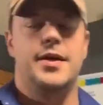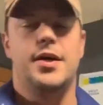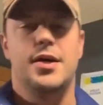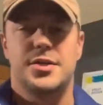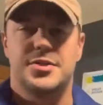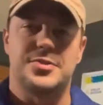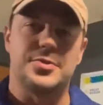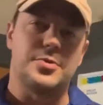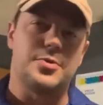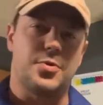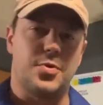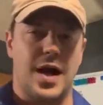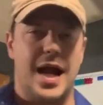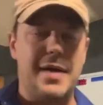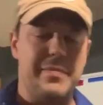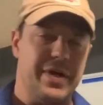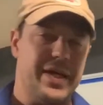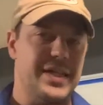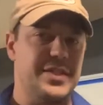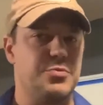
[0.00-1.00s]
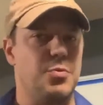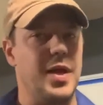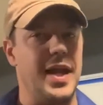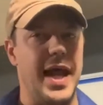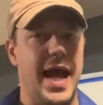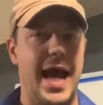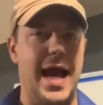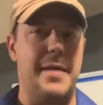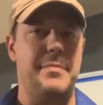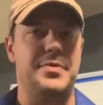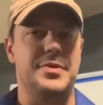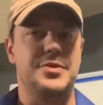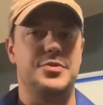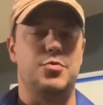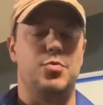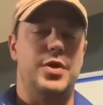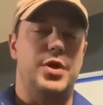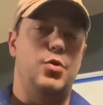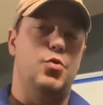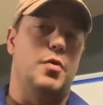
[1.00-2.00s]
So crabbing is what happens
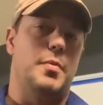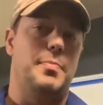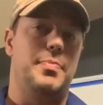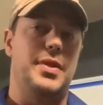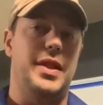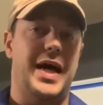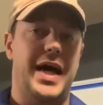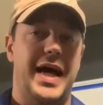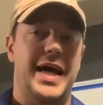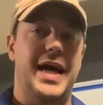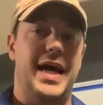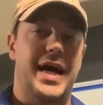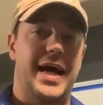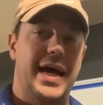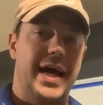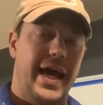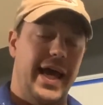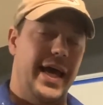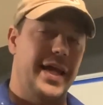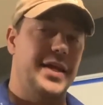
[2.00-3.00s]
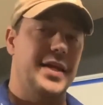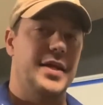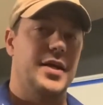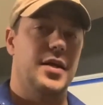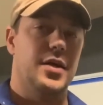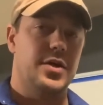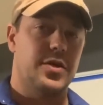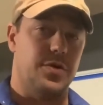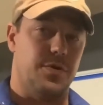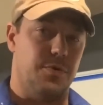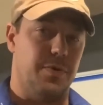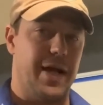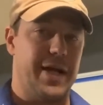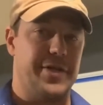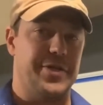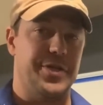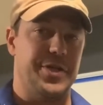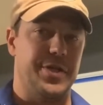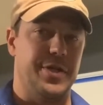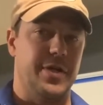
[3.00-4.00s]
when you apply a heading
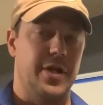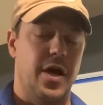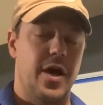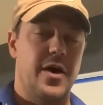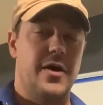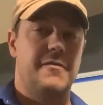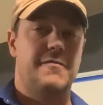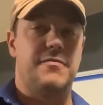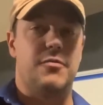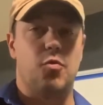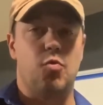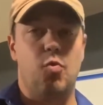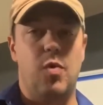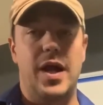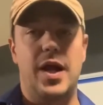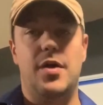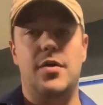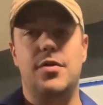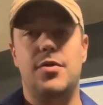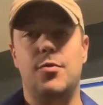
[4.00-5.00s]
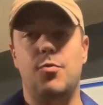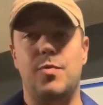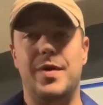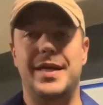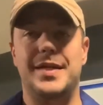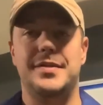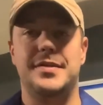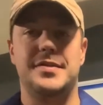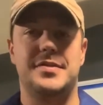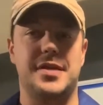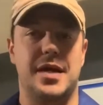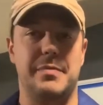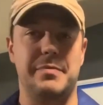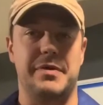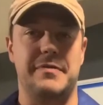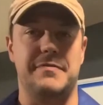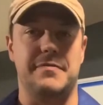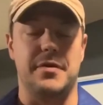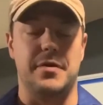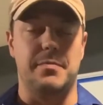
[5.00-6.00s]
correction for where the wind is
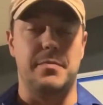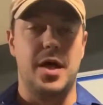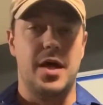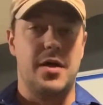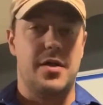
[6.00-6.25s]
coming from.